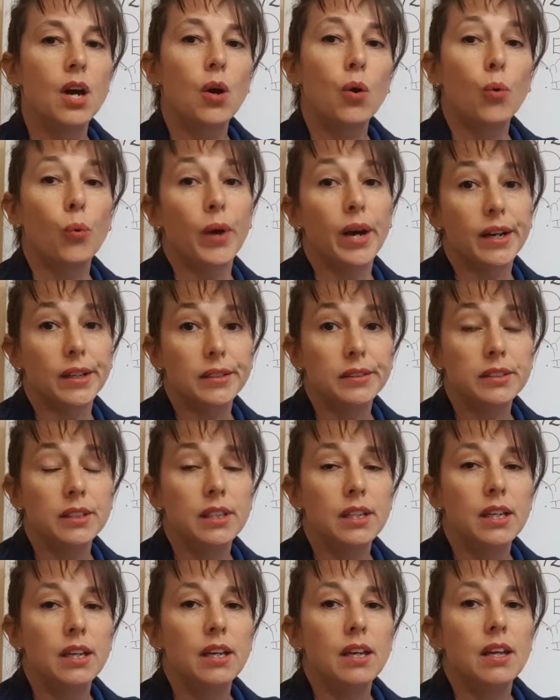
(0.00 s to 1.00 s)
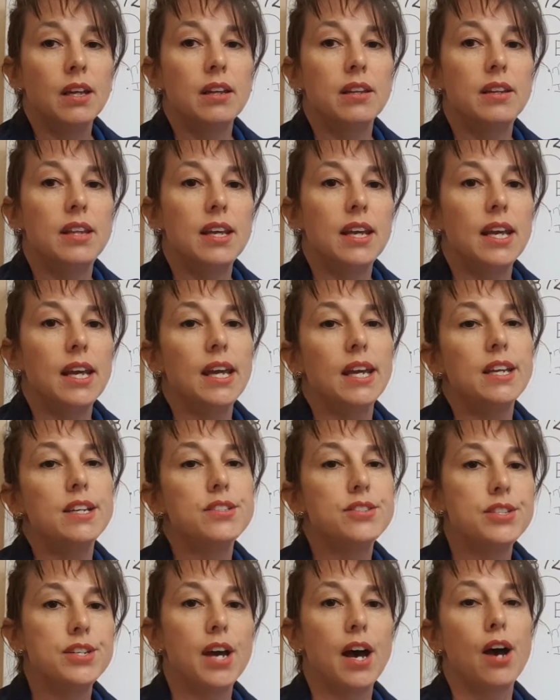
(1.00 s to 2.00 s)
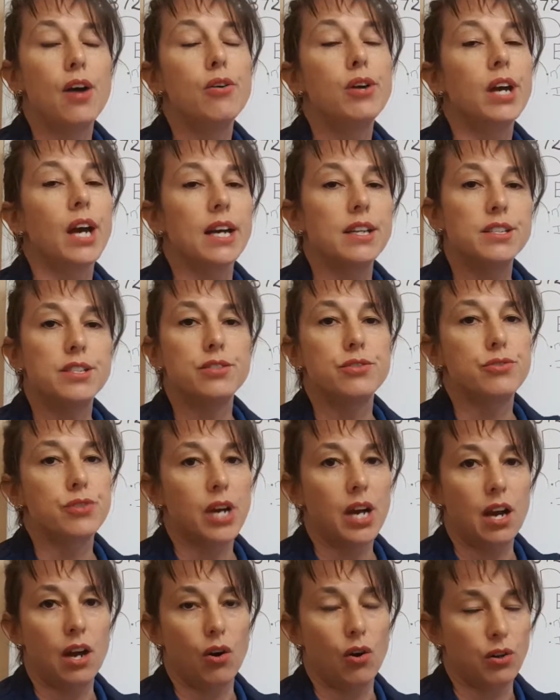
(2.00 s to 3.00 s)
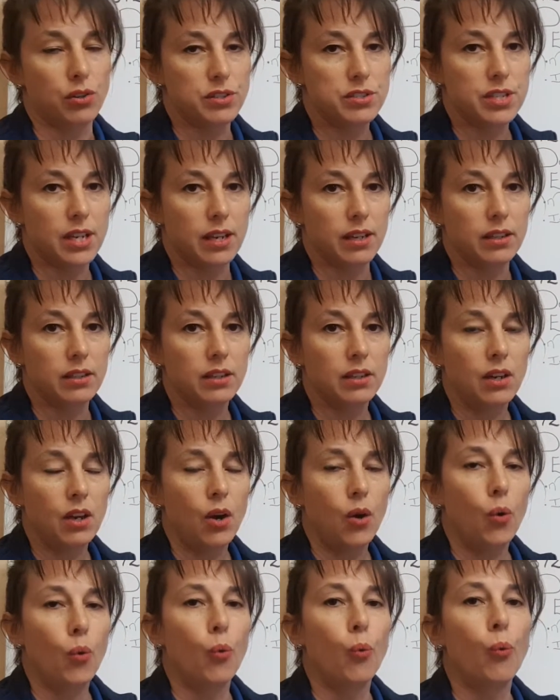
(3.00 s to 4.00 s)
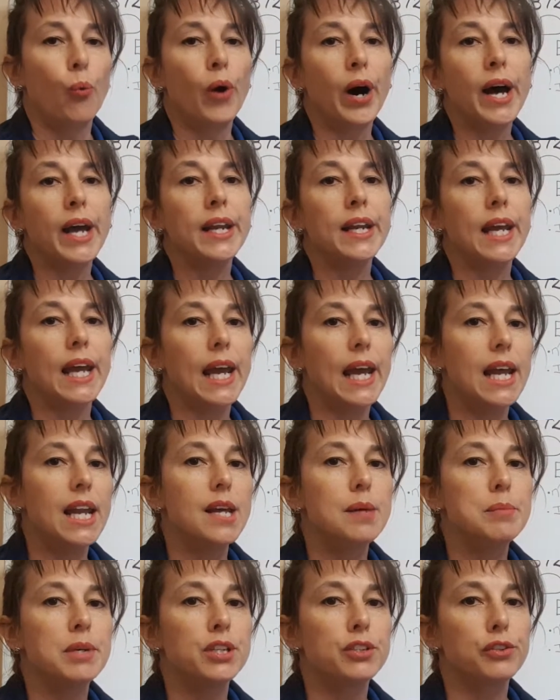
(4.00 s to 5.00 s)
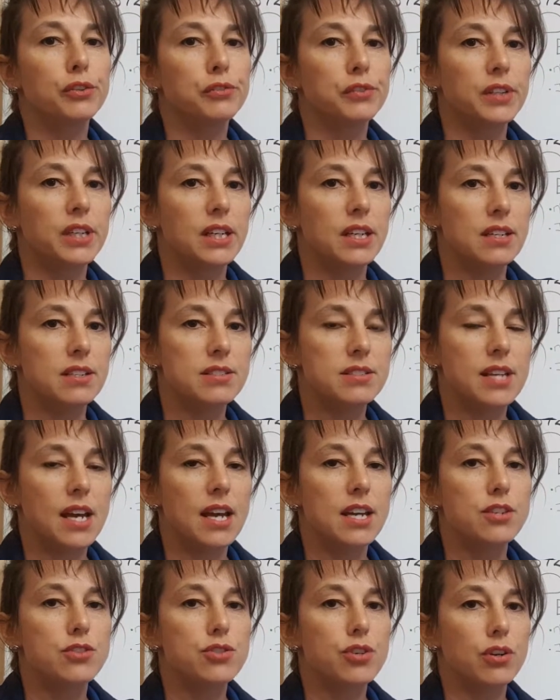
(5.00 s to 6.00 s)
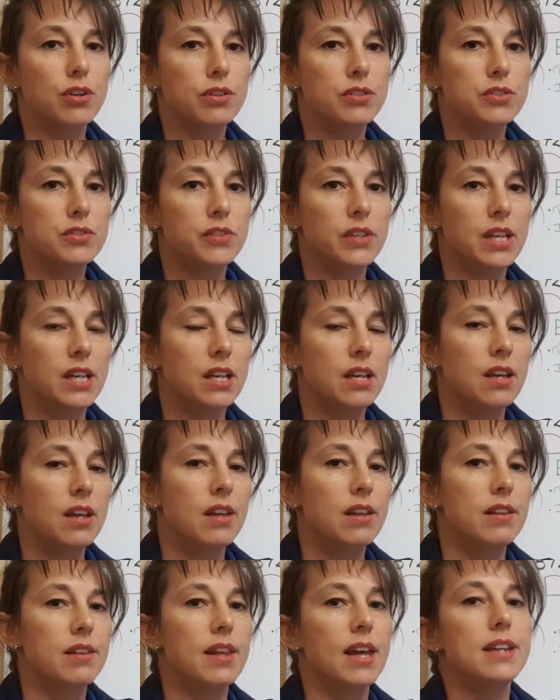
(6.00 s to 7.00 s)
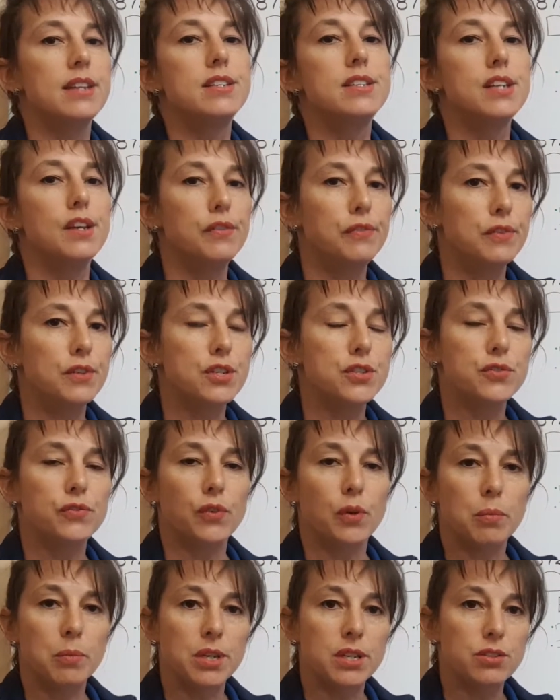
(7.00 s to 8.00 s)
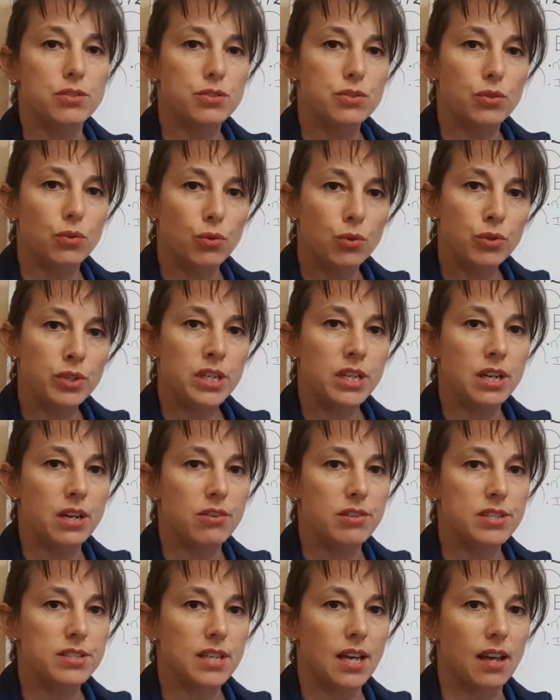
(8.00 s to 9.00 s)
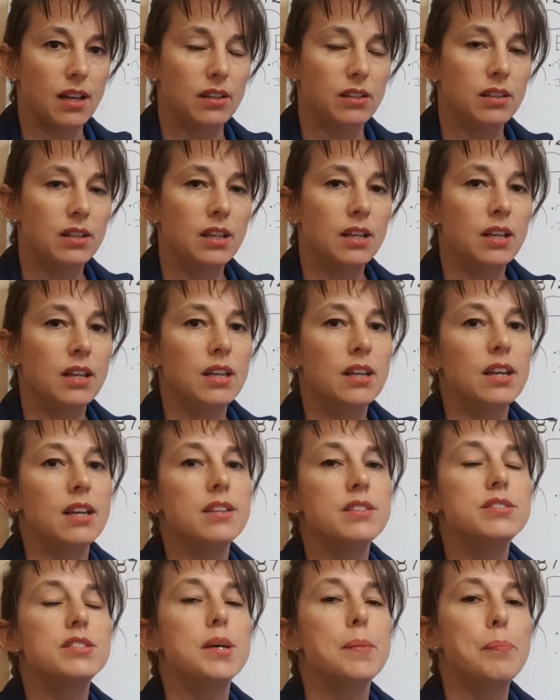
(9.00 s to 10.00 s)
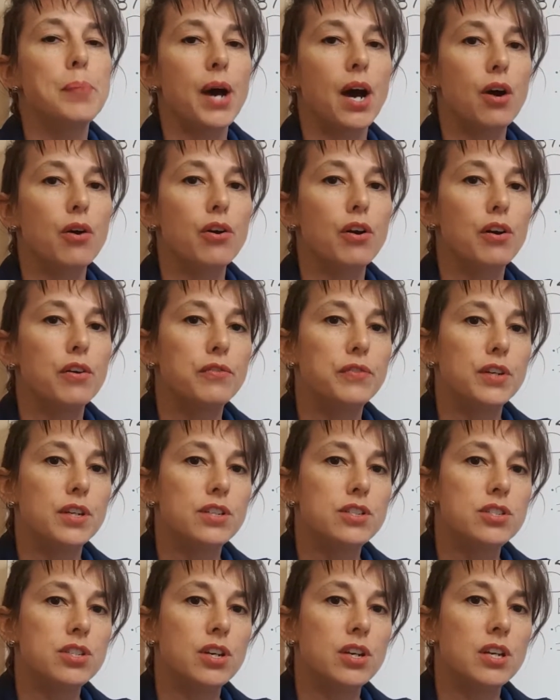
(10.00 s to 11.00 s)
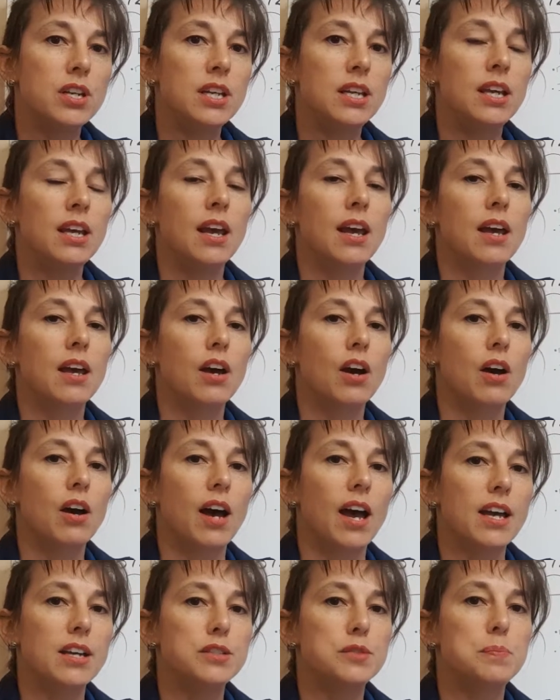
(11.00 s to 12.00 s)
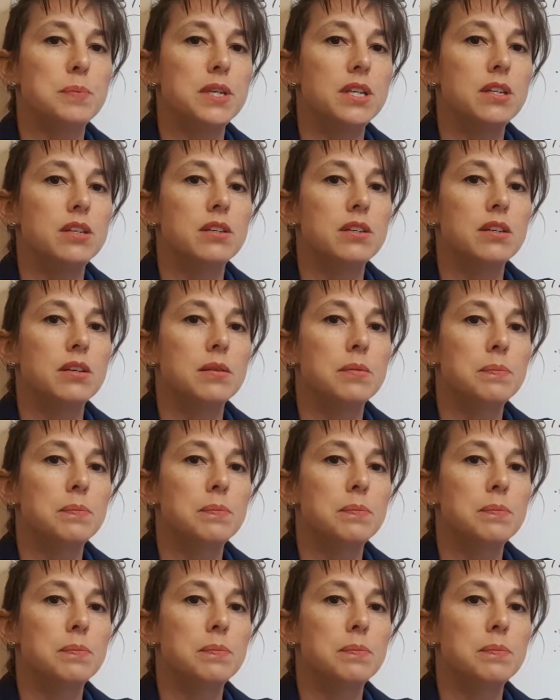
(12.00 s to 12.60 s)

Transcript: Well, there is no cut and dry answer. One element of an estate transfer that differs from an ordinary sale is the power of attorney has been